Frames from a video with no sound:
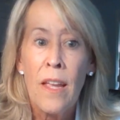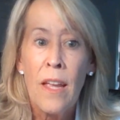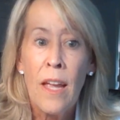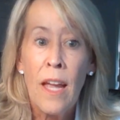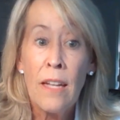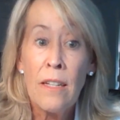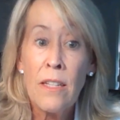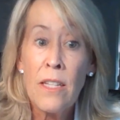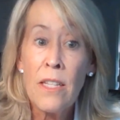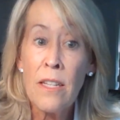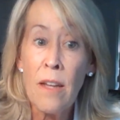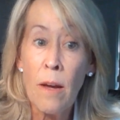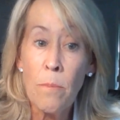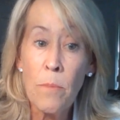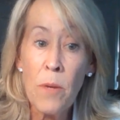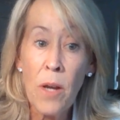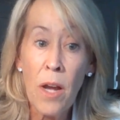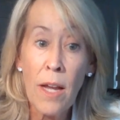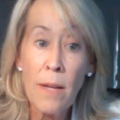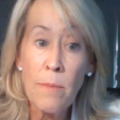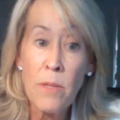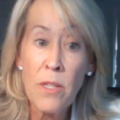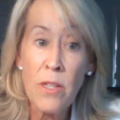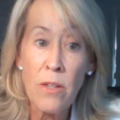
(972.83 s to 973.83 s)
And
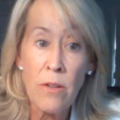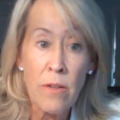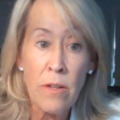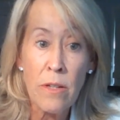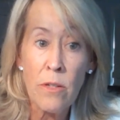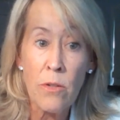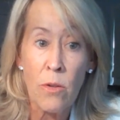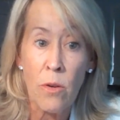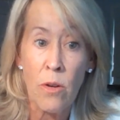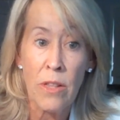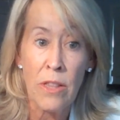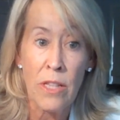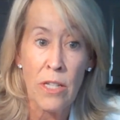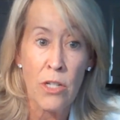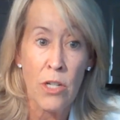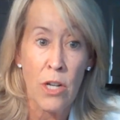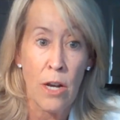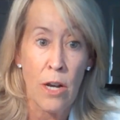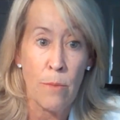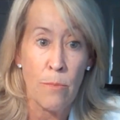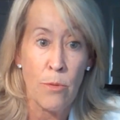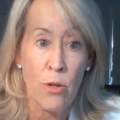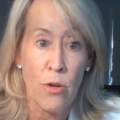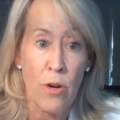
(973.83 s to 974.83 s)
sometimes there is
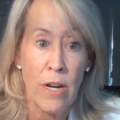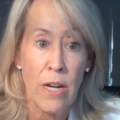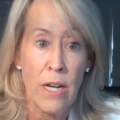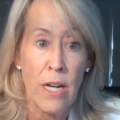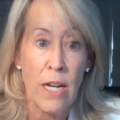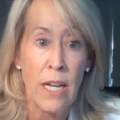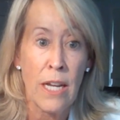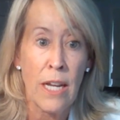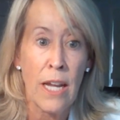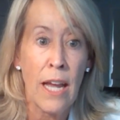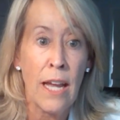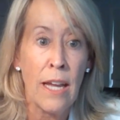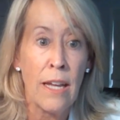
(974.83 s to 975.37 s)
on-the-job training.